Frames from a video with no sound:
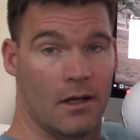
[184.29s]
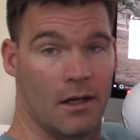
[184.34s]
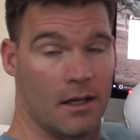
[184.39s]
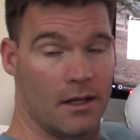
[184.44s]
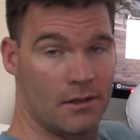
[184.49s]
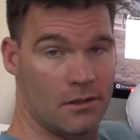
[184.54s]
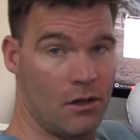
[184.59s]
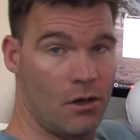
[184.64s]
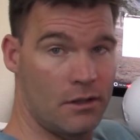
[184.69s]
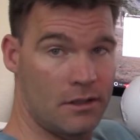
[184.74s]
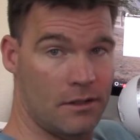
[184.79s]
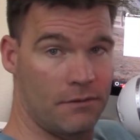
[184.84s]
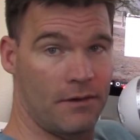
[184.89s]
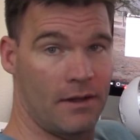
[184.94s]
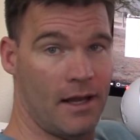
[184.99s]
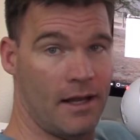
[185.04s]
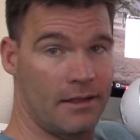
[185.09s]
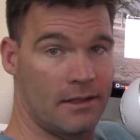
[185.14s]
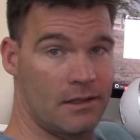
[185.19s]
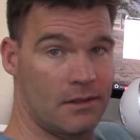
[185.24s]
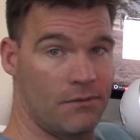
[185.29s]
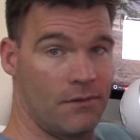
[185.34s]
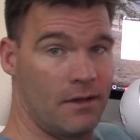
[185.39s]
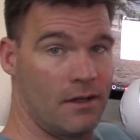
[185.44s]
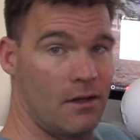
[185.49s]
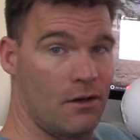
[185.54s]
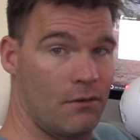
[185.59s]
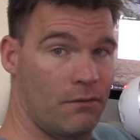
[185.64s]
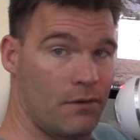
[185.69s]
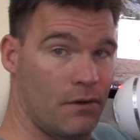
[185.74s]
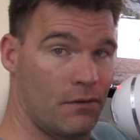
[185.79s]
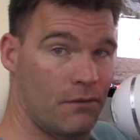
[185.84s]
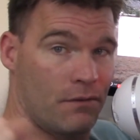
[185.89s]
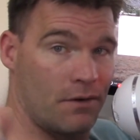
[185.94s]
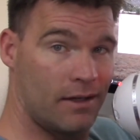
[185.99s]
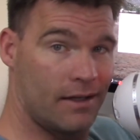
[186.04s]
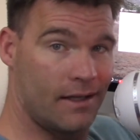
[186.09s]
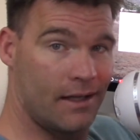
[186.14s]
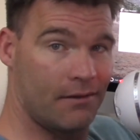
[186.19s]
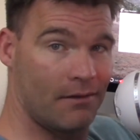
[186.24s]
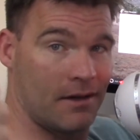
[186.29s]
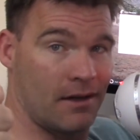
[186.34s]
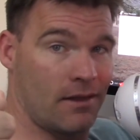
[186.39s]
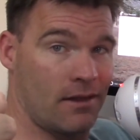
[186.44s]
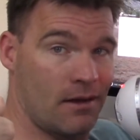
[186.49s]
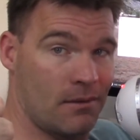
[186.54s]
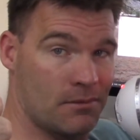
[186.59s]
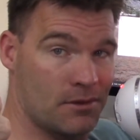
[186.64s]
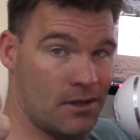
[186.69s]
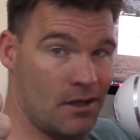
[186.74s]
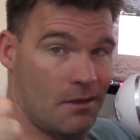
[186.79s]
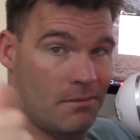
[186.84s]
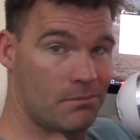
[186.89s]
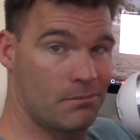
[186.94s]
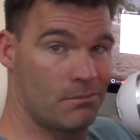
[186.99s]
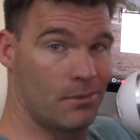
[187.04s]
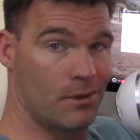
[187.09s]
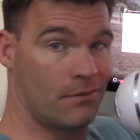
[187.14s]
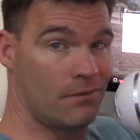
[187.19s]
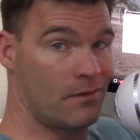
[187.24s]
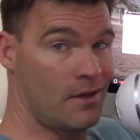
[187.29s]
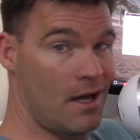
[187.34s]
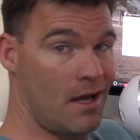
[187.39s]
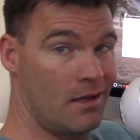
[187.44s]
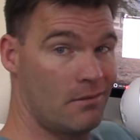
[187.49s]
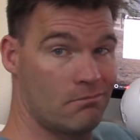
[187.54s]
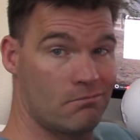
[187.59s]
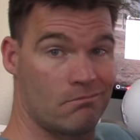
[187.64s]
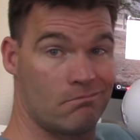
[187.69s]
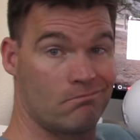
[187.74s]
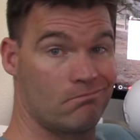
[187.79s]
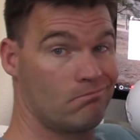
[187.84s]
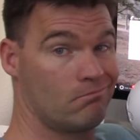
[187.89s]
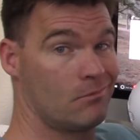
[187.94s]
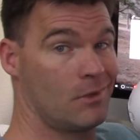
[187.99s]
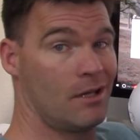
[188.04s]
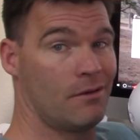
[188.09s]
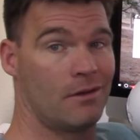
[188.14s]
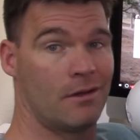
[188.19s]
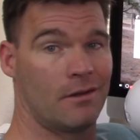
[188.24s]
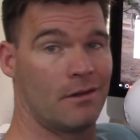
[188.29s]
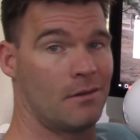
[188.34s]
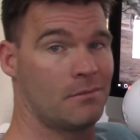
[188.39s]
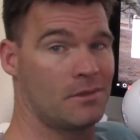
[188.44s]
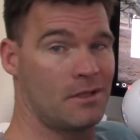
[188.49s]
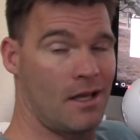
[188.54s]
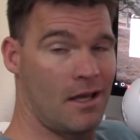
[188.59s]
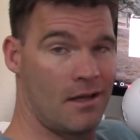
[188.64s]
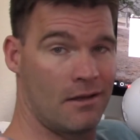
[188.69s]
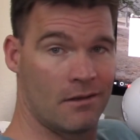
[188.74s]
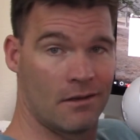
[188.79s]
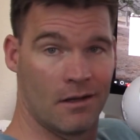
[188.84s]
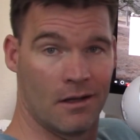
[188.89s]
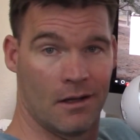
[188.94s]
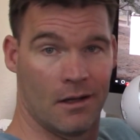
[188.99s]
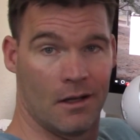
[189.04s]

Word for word: And as always, if you like this video, feel free to give it a thumbs up. If not, give it a thumbs down.